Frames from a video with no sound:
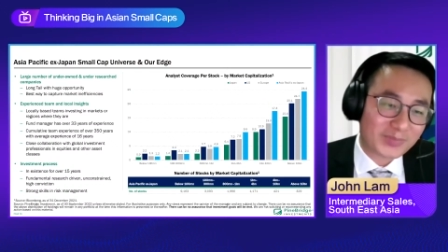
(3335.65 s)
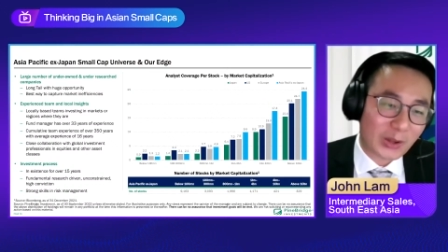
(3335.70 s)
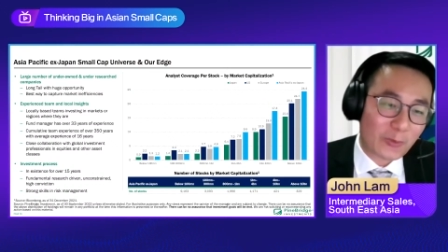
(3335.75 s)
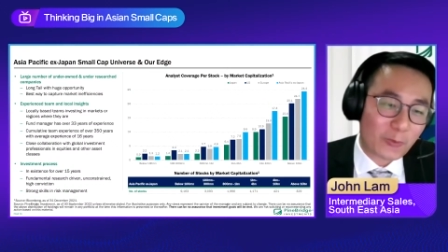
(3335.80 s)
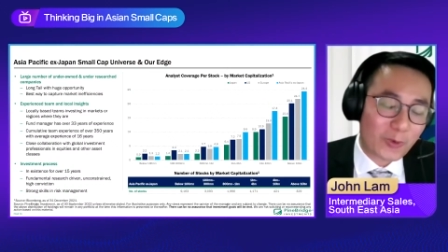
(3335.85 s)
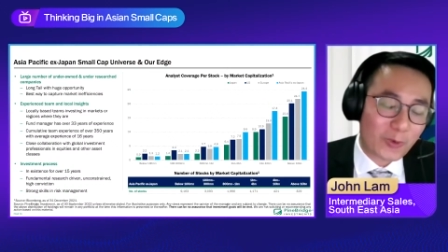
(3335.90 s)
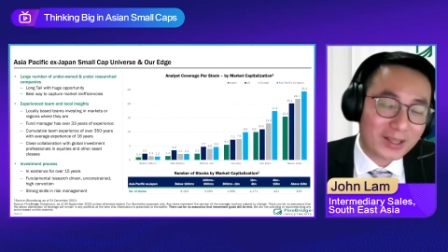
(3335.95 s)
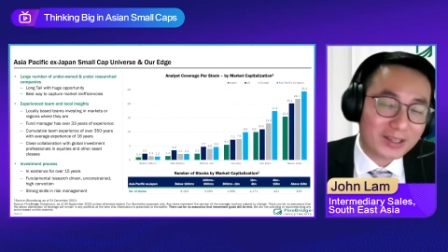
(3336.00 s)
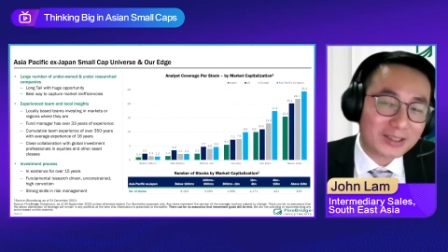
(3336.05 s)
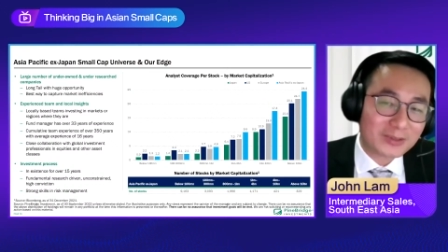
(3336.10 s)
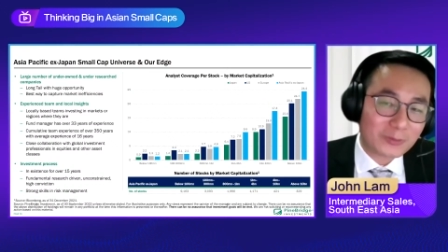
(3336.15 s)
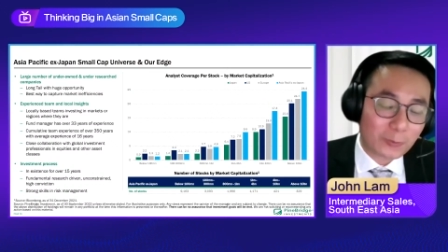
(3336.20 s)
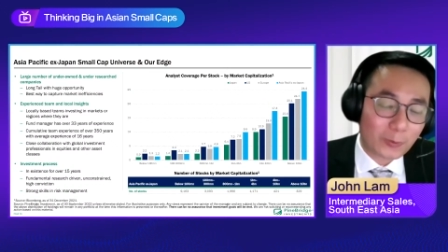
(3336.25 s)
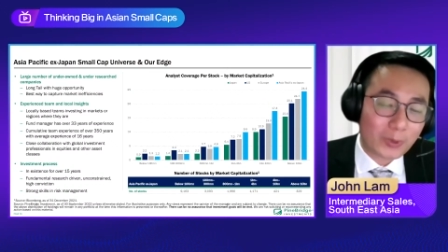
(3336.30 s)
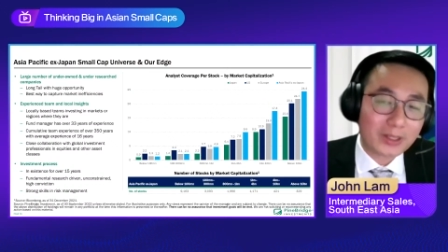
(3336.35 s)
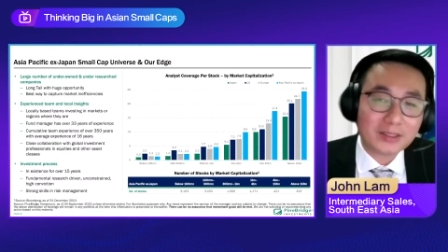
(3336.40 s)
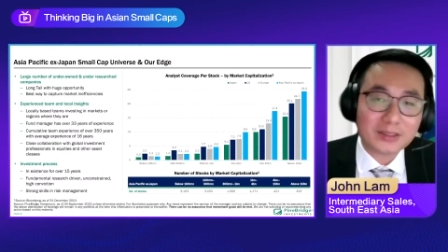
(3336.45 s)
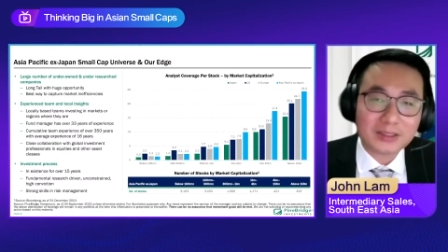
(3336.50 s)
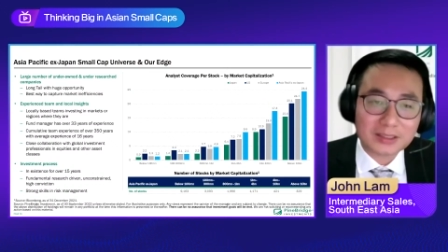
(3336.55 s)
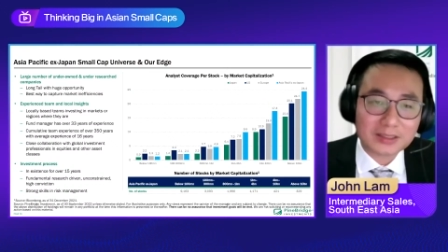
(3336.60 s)

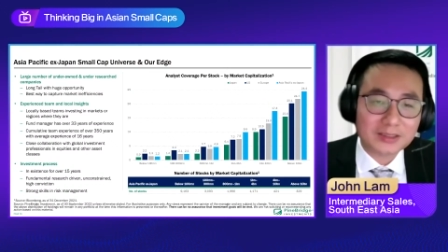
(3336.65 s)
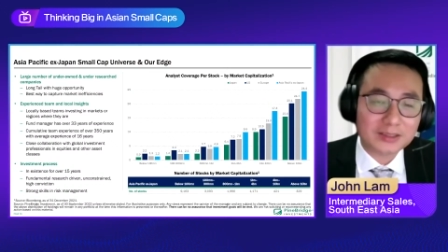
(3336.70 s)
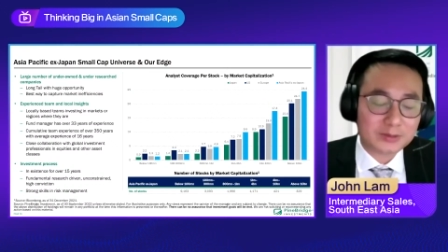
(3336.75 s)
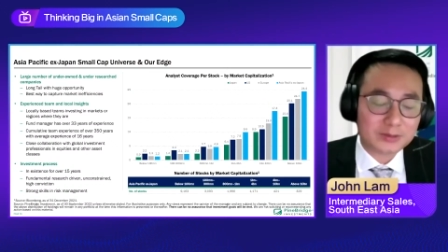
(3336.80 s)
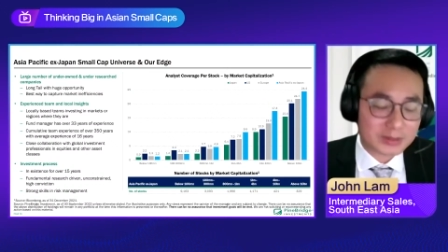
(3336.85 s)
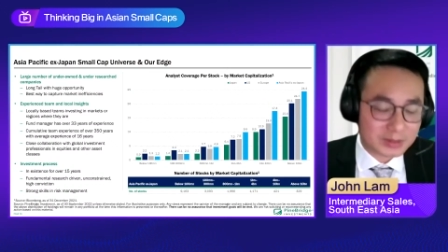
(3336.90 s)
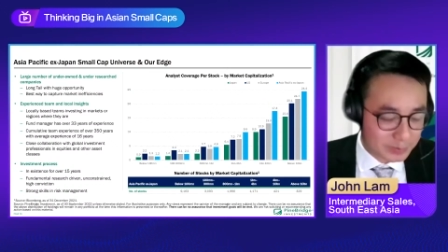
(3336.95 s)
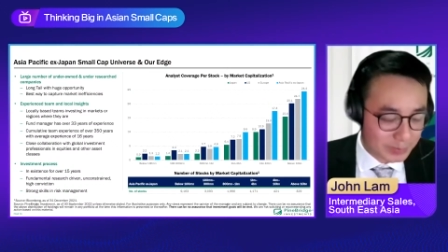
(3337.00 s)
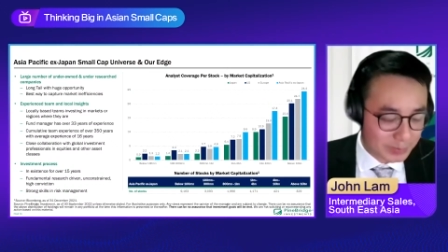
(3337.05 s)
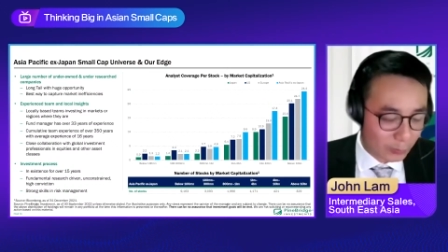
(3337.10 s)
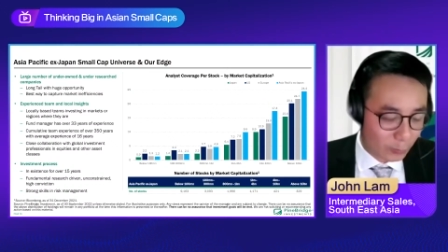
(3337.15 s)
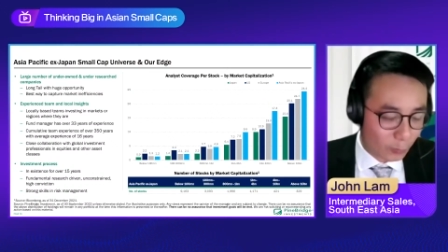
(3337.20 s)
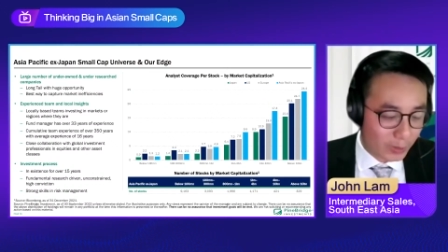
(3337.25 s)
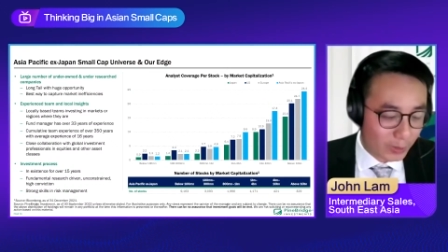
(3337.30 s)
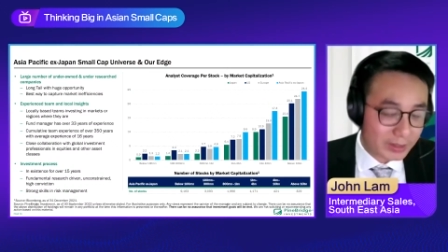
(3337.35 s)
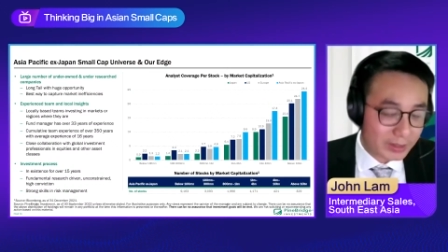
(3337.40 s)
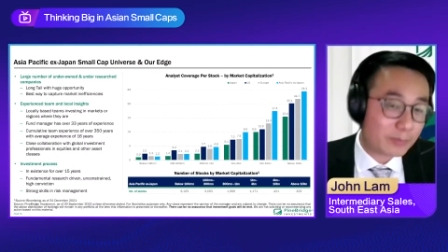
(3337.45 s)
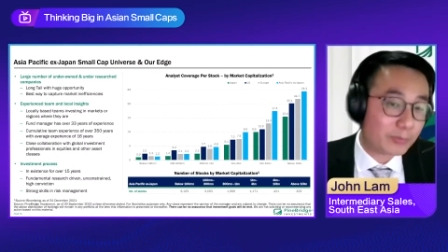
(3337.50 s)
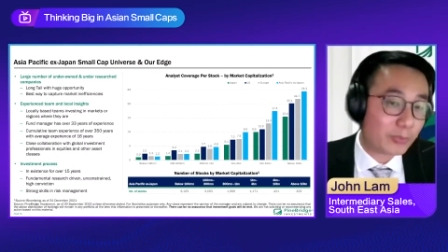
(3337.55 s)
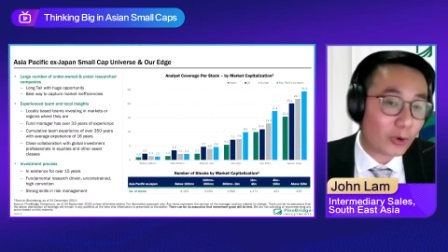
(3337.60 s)
one
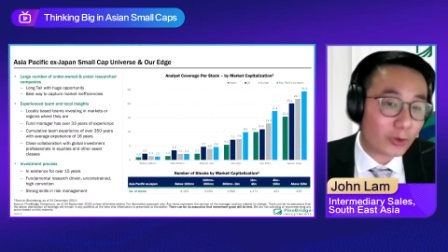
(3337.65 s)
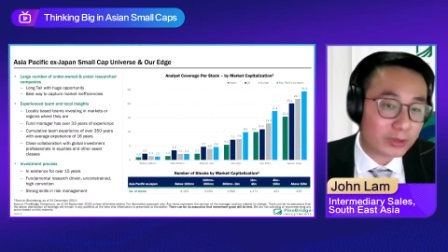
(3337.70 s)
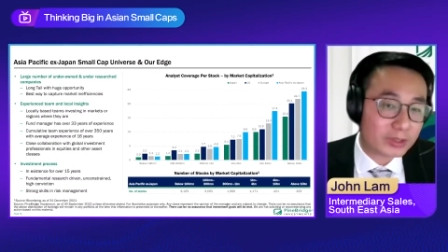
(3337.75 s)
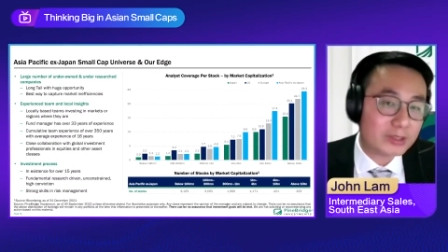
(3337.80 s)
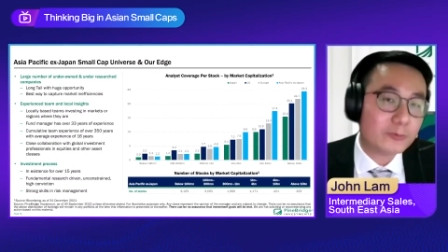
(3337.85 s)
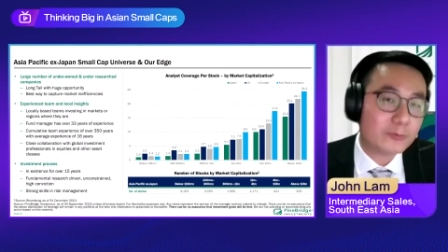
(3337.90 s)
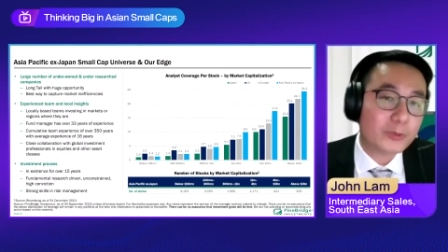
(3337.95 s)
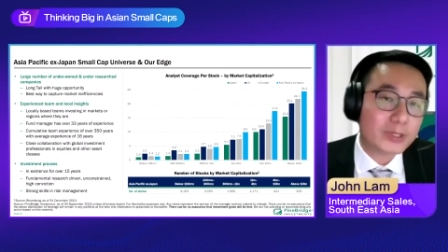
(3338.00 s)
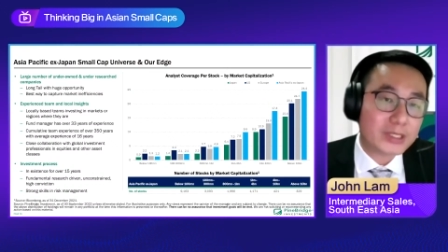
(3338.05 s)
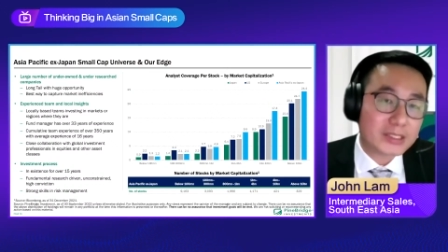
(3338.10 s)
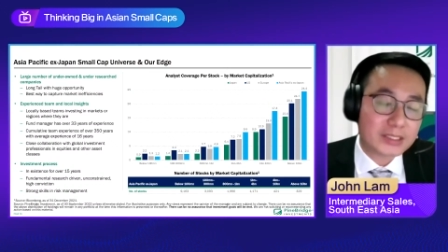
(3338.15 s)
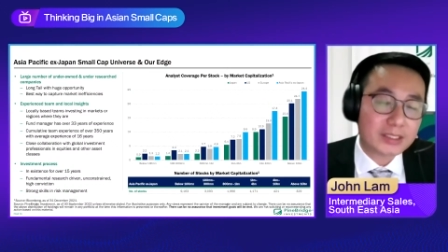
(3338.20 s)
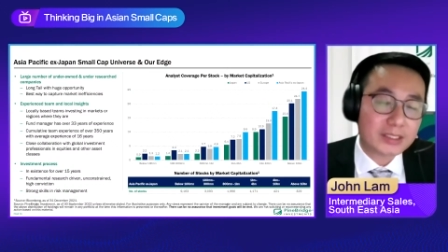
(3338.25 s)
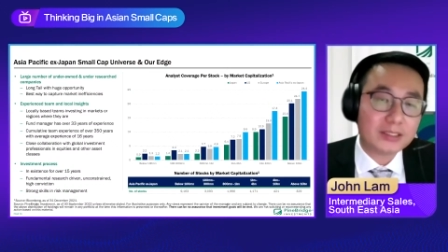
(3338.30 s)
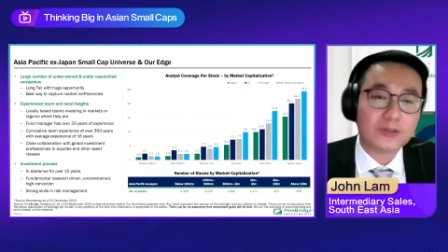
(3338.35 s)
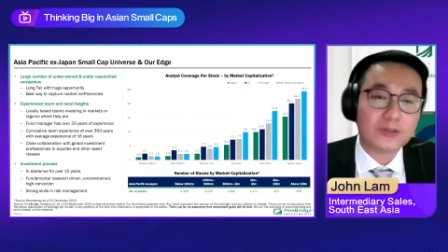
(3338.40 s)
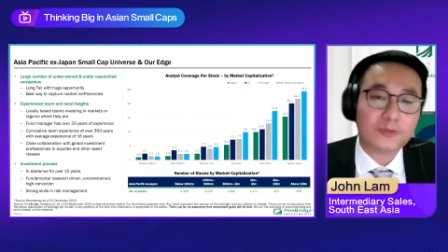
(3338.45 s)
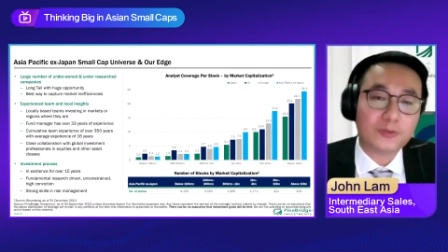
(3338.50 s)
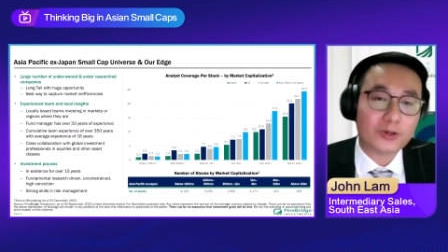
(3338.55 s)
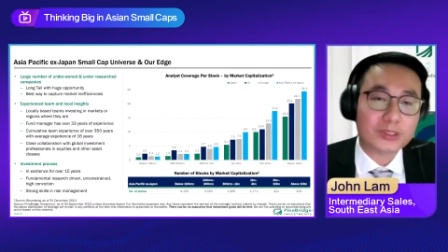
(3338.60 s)
important reason
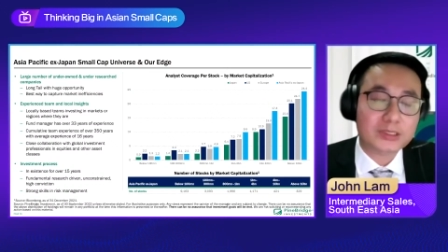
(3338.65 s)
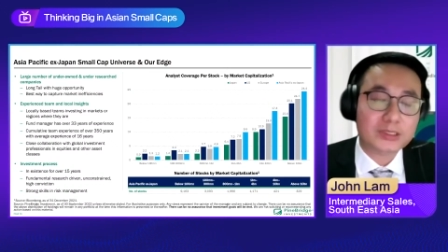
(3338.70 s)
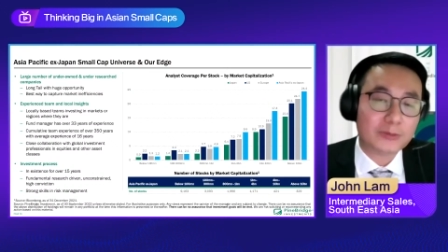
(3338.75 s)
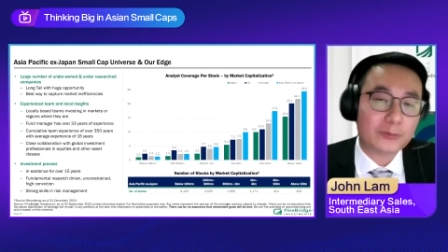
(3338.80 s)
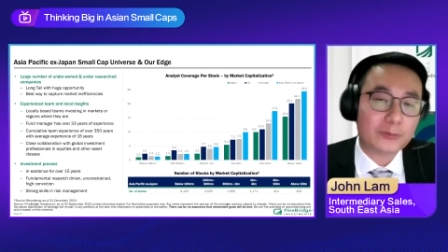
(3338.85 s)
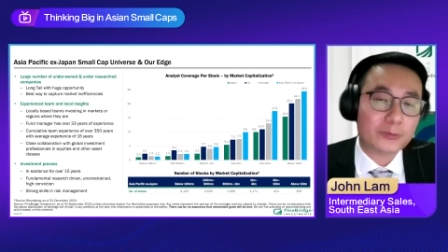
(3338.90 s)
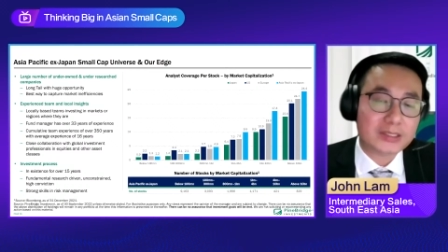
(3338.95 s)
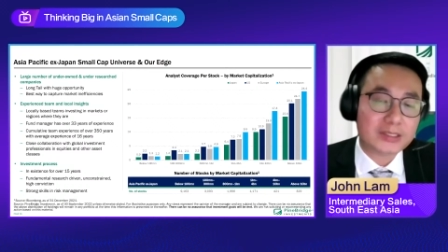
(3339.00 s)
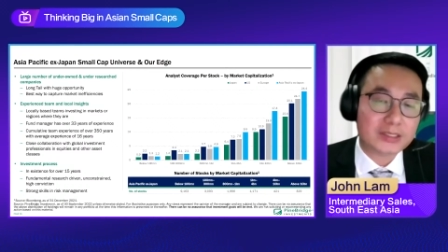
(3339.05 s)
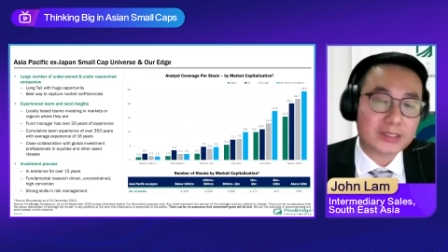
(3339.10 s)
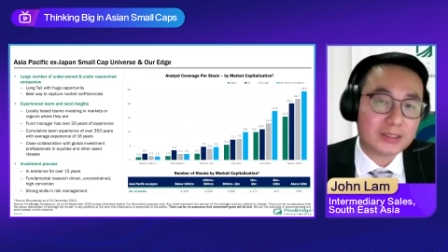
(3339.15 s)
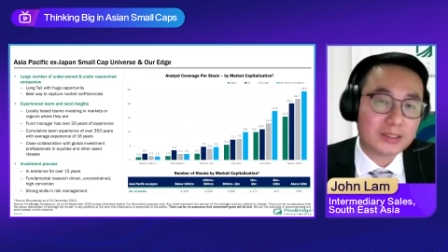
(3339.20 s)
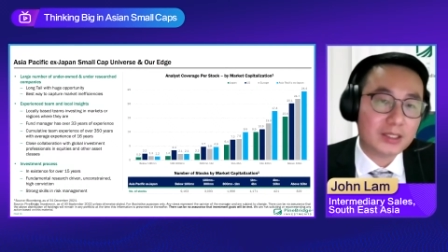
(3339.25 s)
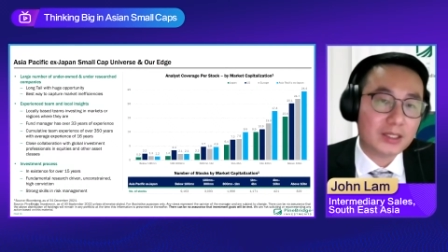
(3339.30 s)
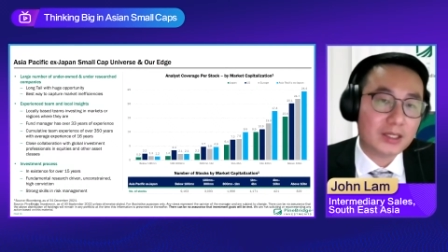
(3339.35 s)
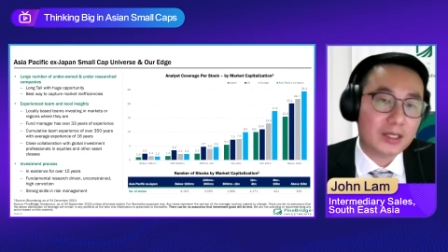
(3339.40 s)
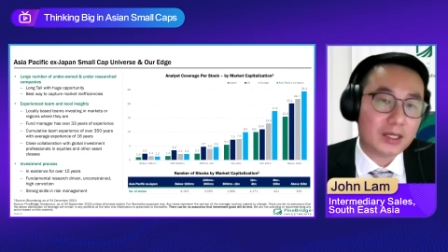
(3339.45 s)
for a third reason